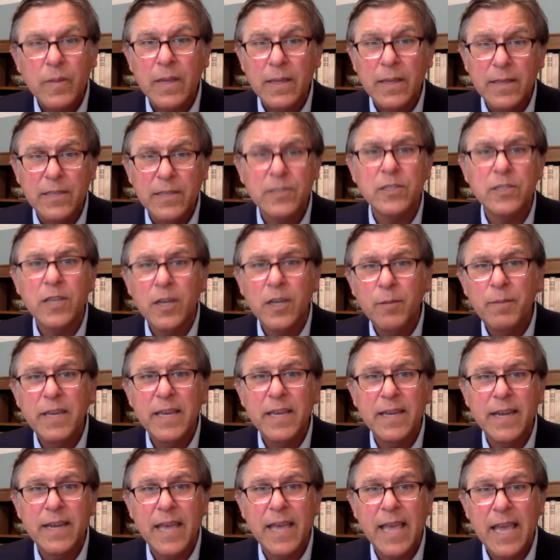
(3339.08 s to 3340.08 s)
this is going to be
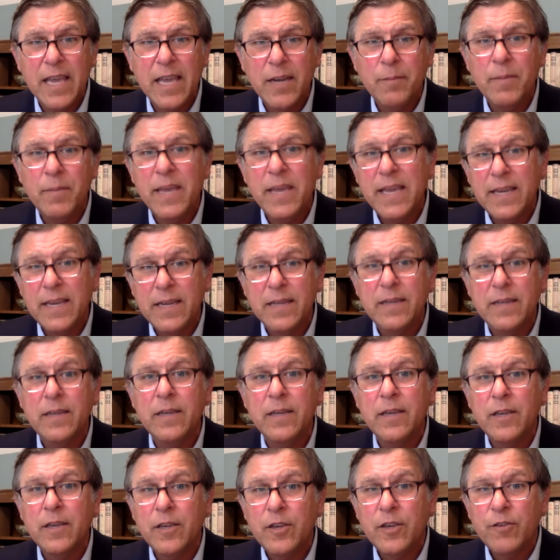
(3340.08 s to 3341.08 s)
an animated,
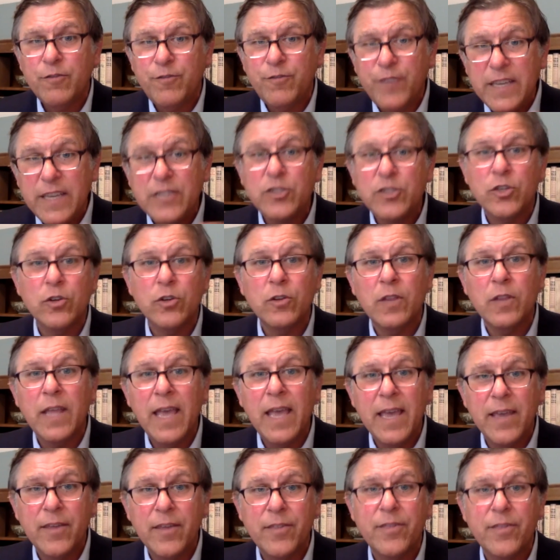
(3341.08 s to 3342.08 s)

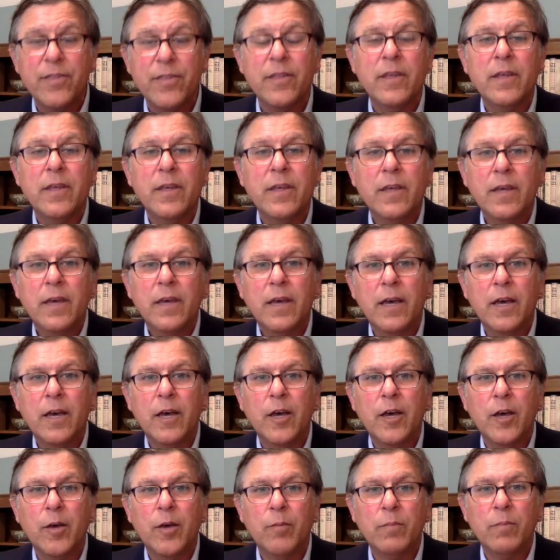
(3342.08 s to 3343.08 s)
feature-length,
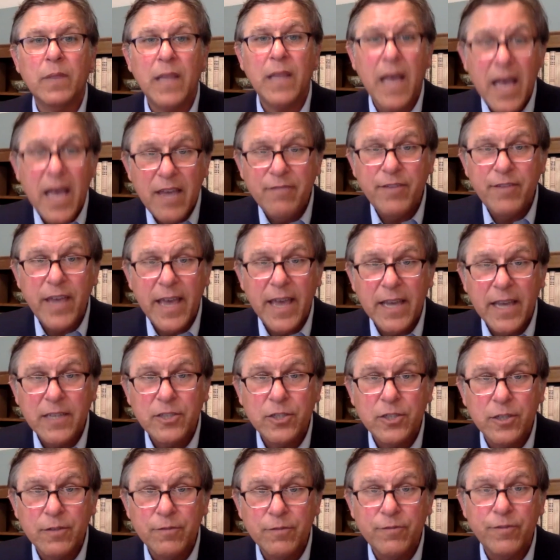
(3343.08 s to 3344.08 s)

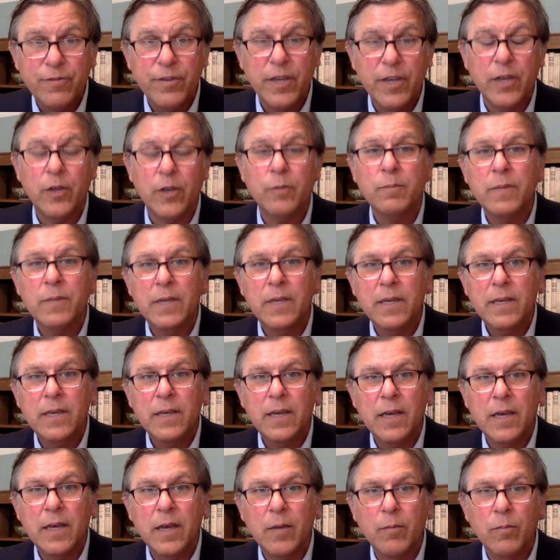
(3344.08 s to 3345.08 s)
live-action film.
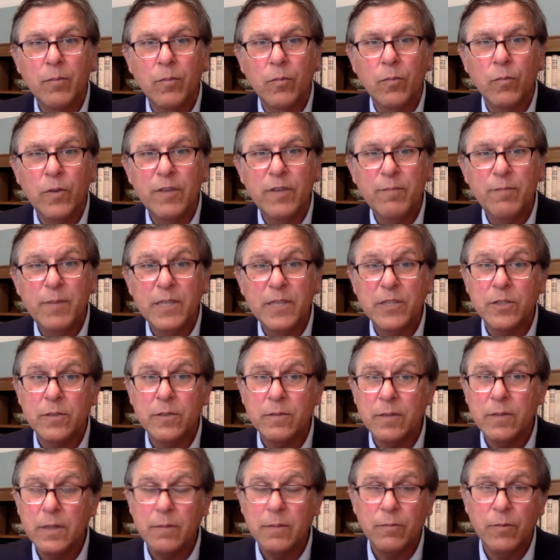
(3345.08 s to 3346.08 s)
We've been
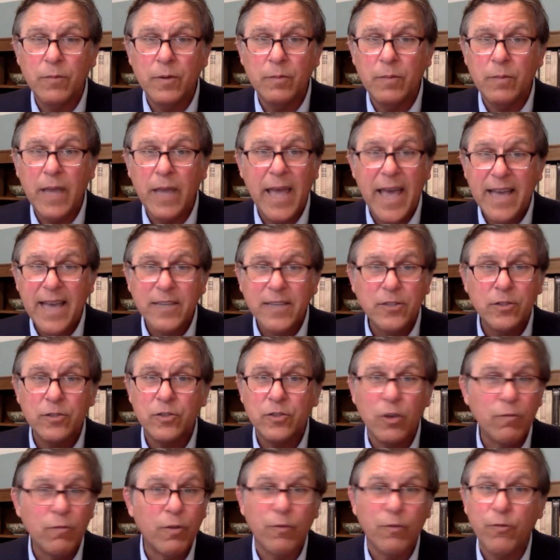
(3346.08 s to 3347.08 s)
with
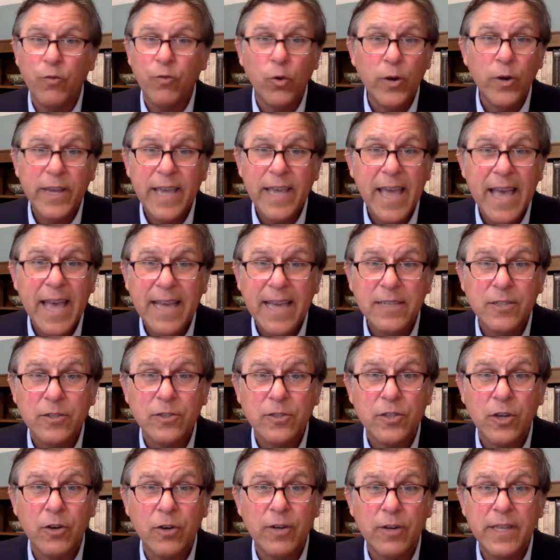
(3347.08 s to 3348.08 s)
actors, over 40
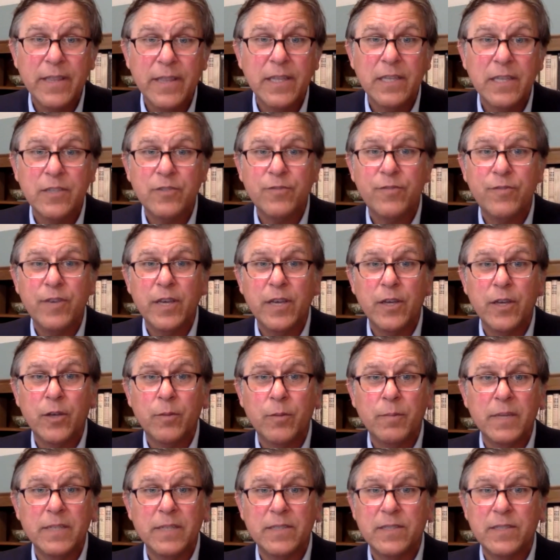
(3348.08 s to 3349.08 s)
actors are in this film.